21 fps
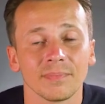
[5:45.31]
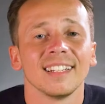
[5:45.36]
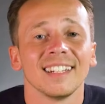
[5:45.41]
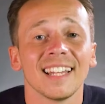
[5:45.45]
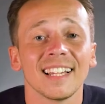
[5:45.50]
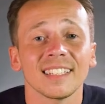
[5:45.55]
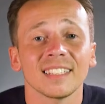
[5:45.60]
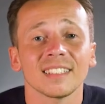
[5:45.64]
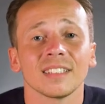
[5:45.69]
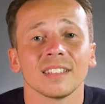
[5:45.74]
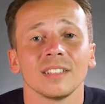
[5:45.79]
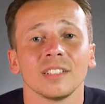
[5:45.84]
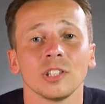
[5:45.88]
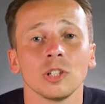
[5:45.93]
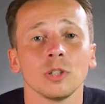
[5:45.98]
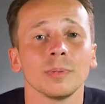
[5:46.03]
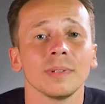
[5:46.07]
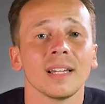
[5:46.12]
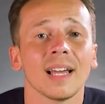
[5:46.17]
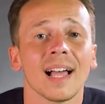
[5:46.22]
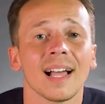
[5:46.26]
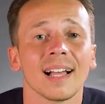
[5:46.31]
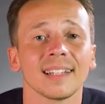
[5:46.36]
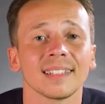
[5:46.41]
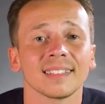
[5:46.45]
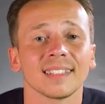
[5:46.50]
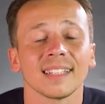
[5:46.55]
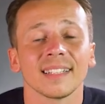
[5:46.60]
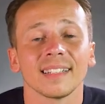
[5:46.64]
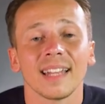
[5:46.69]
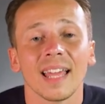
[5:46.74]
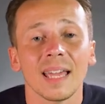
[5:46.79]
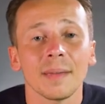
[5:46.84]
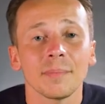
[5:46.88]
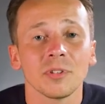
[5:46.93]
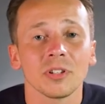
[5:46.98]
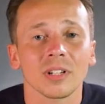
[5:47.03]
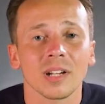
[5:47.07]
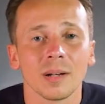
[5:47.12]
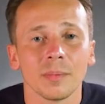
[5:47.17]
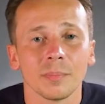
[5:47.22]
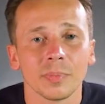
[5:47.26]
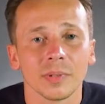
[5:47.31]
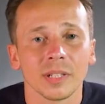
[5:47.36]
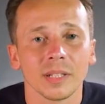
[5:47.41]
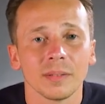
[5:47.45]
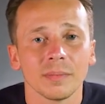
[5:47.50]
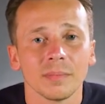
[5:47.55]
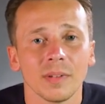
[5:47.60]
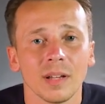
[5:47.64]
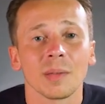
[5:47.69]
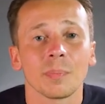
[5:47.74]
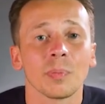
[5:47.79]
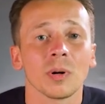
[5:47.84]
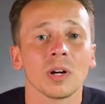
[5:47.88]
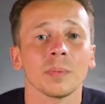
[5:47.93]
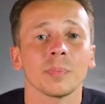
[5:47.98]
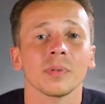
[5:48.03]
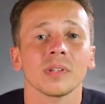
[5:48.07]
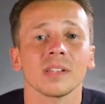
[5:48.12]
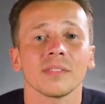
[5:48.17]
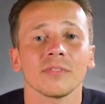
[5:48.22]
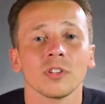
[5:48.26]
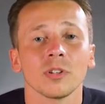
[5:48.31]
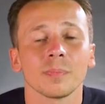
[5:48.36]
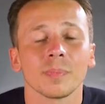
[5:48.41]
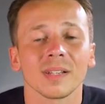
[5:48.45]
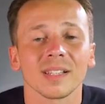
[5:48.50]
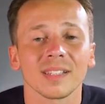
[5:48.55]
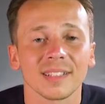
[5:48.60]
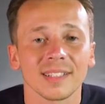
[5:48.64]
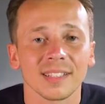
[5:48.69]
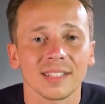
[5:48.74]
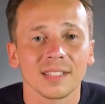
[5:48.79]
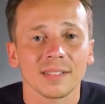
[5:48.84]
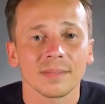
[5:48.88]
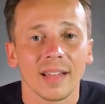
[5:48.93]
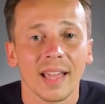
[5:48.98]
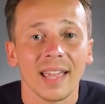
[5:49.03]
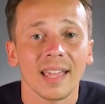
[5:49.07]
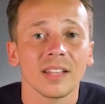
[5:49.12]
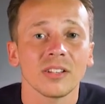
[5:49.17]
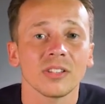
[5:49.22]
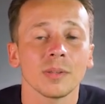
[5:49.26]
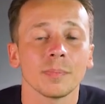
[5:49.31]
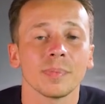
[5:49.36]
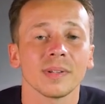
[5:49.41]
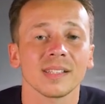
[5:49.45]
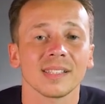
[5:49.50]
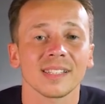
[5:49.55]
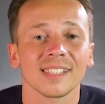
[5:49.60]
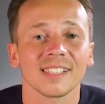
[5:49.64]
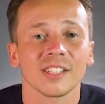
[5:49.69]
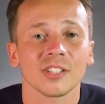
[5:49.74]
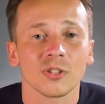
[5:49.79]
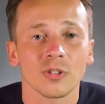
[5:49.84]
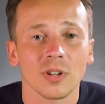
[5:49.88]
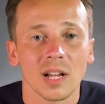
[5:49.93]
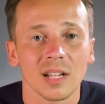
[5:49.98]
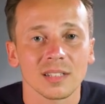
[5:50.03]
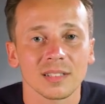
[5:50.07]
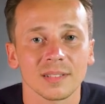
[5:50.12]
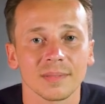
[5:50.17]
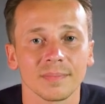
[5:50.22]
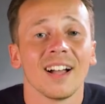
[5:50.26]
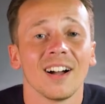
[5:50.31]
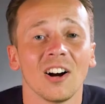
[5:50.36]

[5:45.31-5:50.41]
Next, you'll be asked to name your company, the purpose of your business, and the business address.